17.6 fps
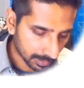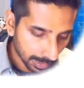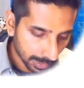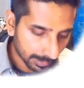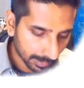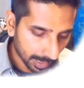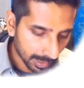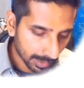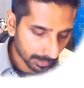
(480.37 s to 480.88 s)
like
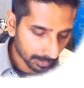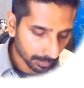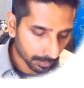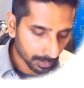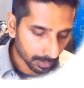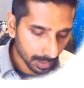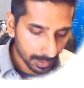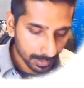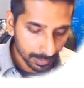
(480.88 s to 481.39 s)
telling you
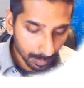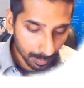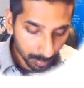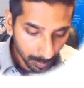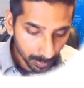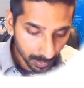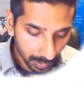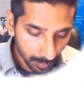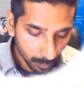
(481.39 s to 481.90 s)
that
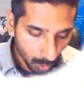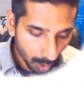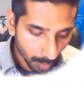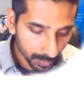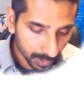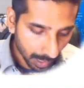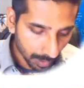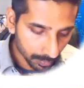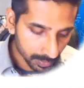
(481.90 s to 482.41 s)
people in warm
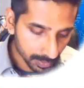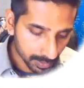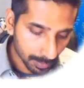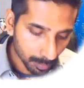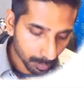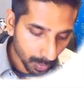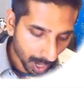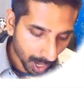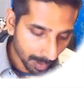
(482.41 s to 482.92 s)
towns
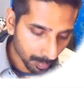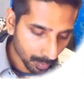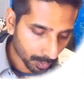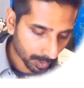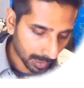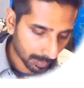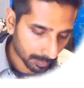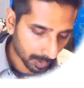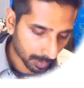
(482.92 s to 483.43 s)
buy more
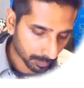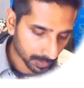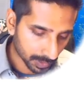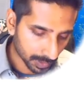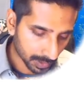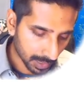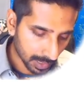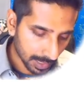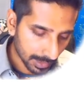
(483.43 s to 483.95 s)
heat
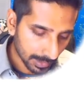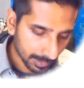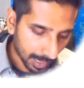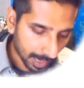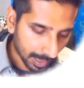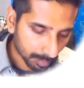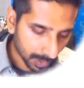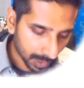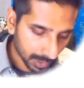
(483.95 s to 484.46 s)
pumps.
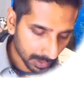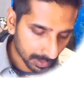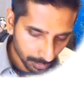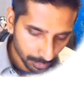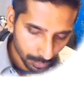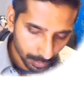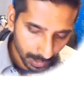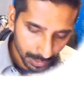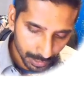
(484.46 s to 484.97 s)
That means
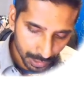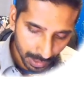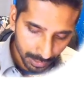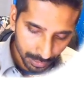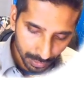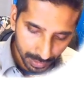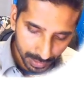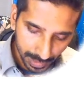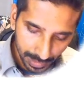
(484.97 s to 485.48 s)
you can change
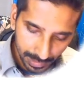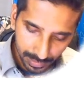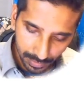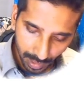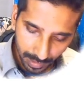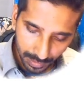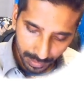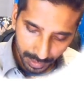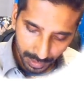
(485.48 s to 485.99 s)
your sales
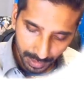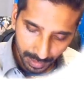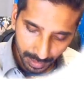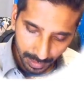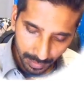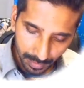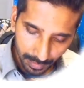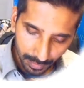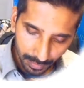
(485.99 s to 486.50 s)
strategy
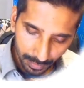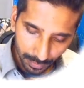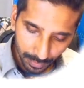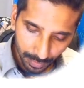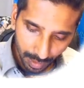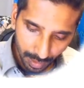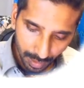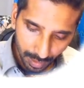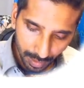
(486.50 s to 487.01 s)
to
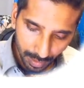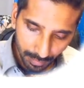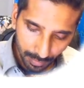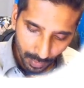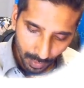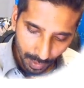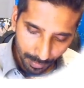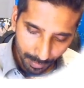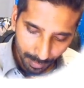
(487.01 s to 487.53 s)
earn
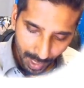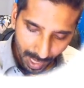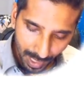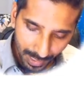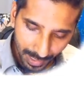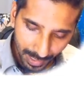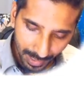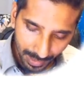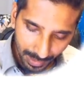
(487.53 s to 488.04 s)
more
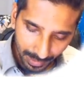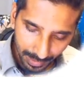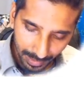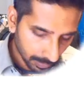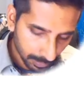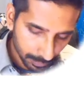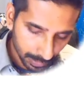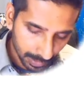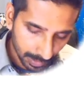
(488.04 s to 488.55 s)
money.
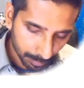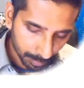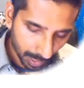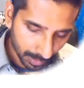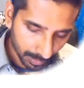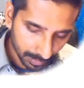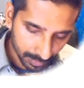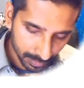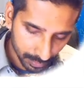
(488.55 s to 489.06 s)
Reading
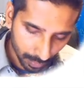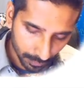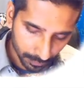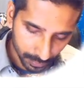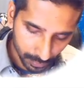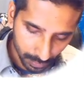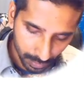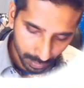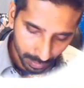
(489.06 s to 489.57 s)
patterns of
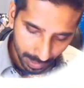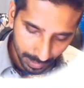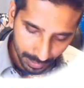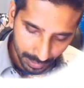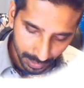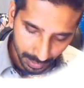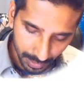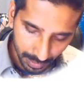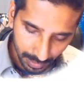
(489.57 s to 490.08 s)
solar
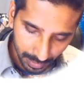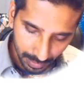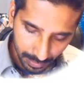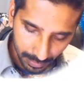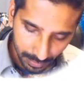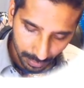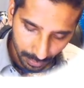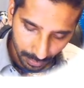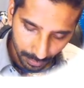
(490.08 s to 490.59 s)
energy,
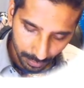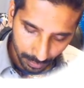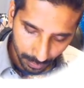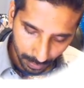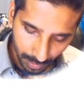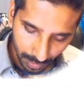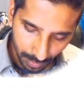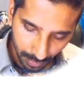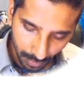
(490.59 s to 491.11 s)
so you
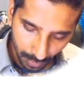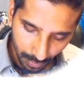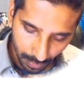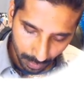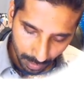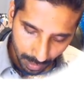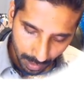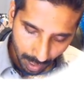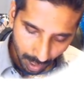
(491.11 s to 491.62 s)
can know
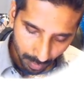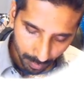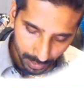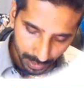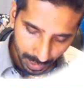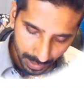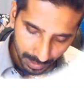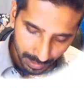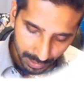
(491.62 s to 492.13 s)
how much
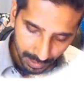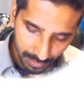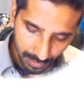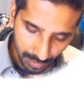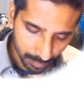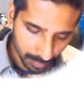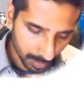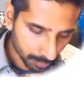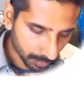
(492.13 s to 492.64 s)
energy is going
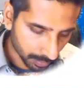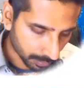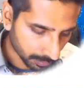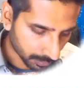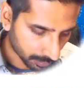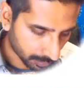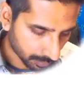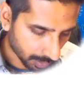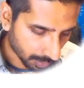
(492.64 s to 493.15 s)
to be
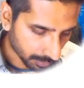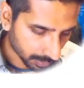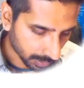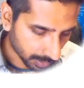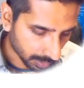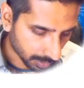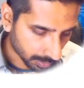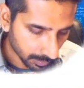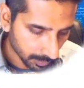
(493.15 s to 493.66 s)
produced throughout the
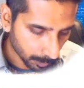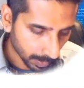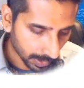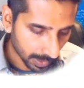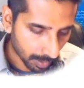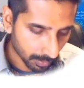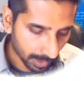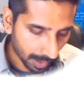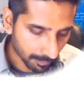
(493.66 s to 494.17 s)
year
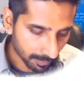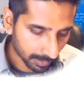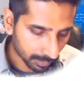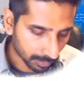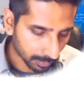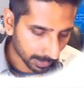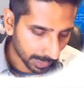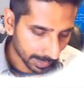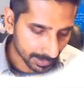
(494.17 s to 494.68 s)
without having to
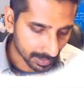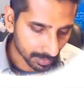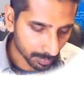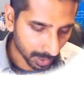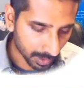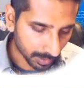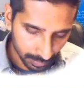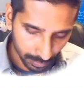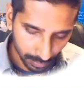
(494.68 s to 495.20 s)

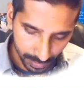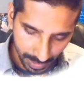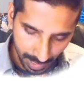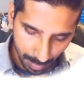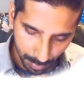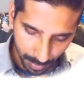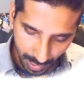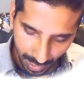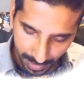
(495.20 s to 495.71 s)
guesstimate. Those
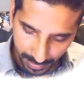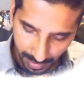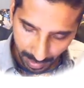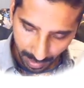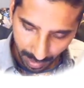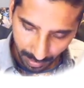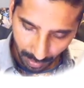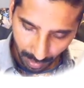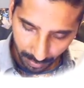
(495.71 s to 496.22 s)
APIs that
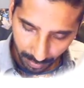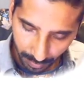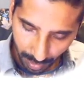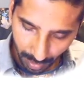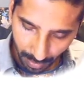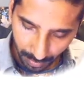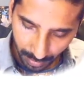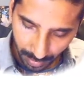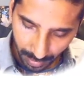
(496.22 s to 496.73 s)
I talked
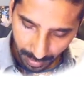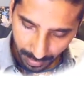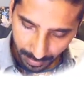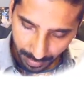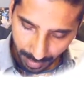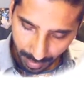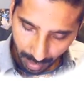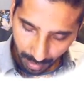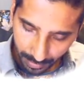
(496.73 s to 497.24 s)
about,
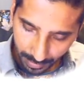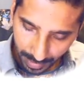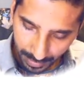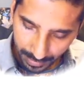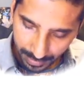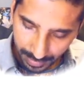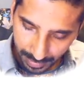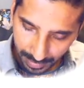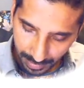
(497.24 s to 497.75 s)
there are
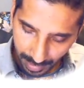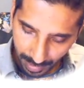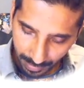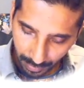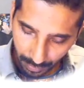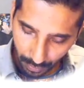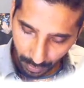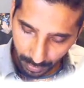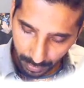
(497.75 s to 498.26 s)
things like
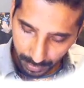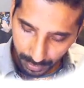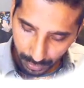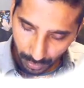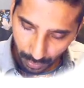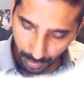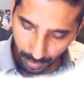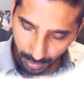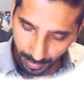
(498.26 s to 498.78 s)
Google's
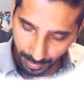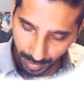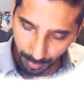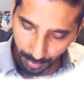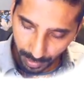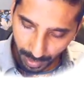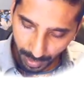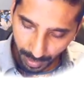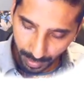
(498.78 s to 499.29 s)
Solar
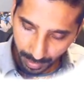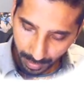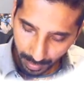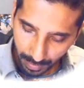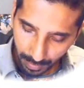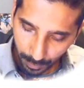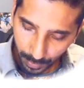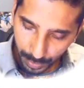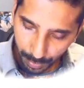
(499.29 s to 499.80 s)
API,
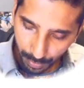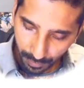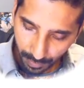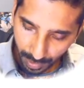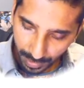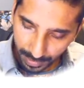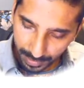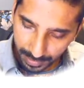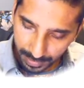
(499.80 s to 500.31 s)
which
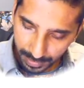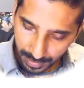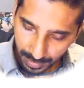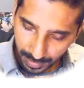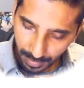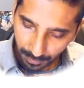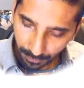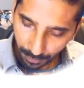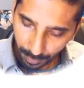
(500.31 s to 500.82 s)
provides
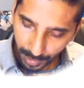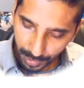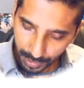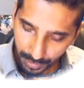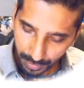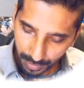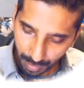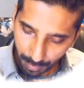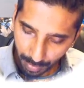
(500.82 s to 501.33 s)

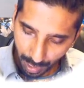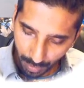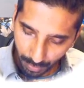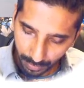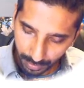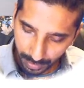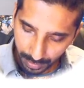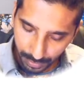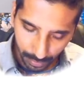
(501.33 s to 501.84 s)
information
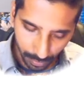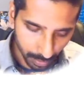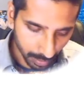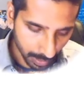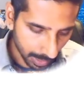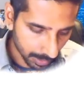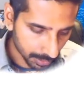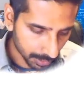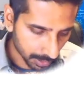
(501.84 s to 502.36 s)
about solar
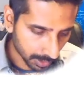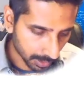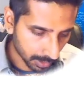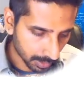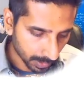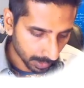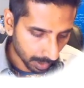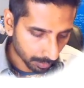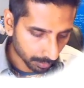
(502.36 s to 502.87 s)
energy
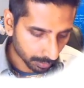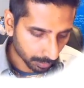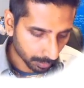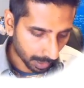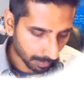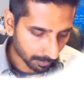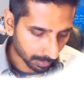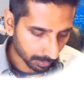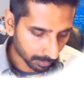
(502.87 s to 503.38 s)
without you
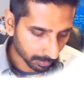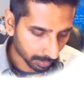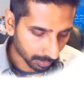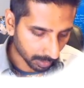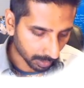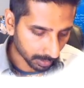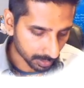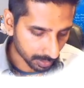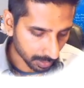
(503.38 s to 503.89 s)
having to
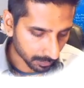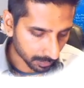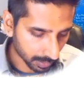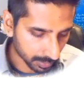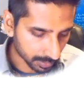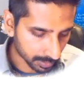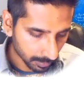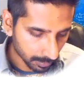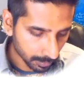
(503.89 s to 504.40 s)
conduct
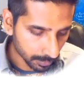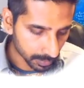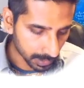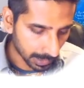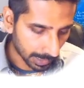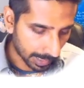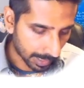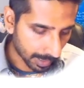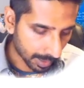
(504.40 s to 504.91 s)
surveys.
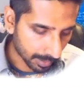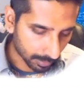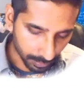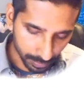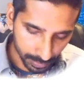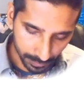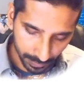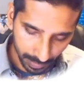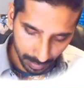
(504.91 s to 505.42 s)
Using AI
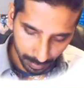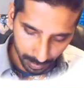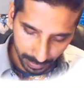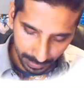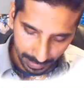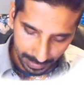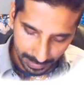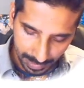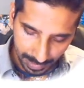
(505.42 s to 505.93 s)
tools available
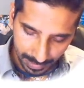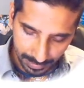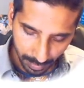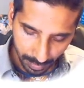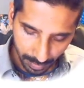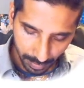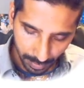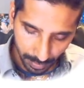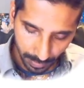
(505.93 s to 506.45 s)
these days,
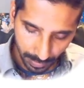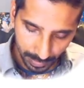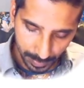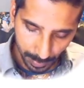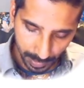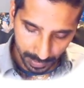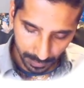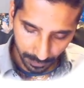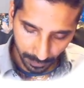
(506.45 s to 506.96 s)
you can
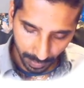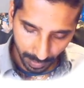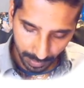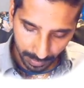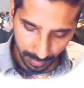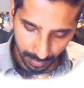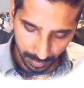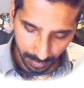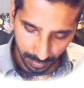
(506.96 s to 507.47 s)
specify
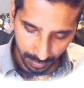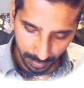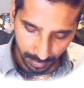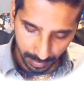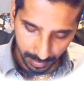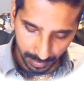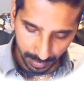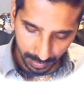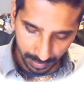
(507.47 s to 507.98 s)
the
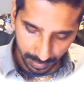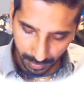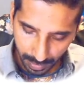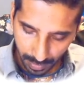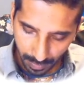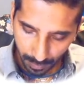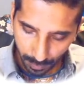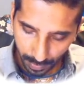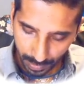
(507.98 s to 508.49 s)
system
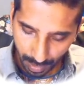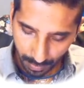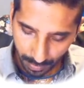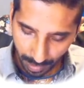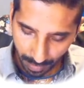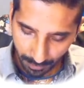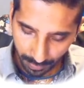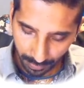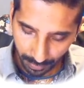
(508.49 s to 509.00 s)
without
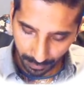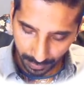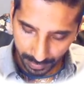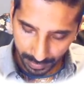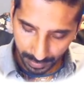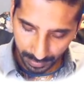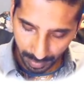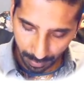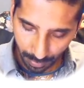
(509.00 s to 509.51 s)
having to
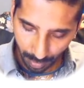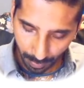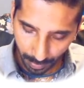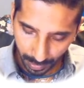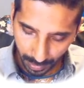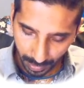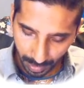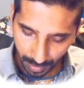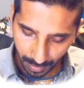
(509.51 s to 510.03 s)
visit their
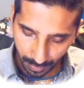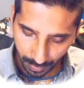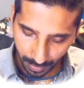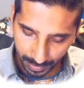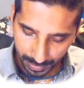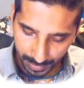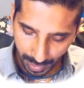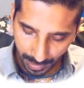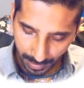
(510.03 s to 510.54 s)
property and know
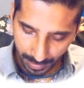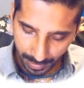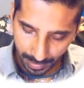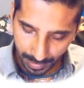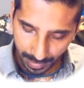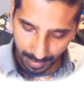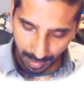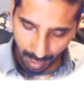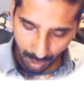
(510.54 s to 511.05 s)
exactly
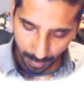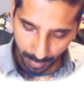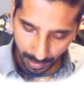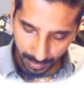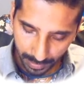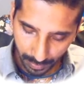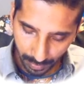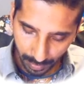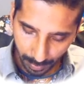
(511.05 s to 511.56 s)
how many
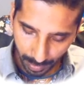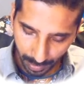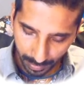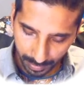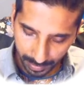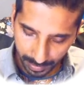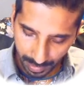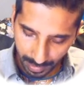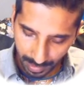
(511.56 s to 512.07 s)
solar
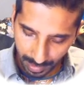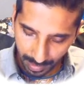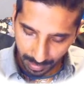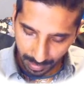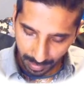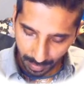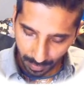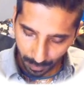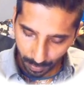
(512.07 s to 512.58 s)
panels they need,
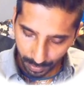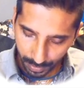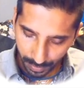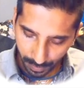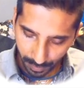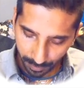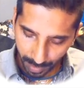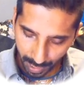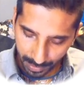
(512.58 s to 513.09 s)
what sort
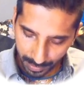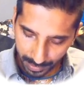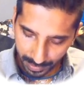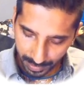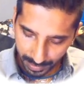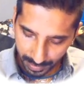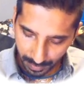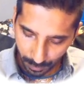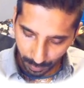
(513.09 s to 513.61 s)
of battery
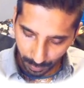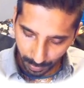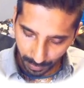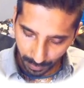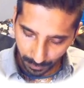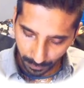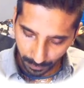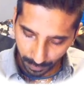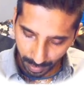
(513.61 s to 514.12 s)
system would be
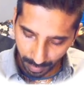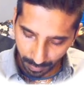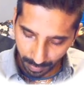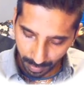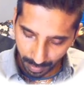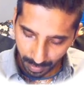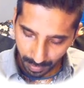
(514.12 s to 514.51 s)
good for them.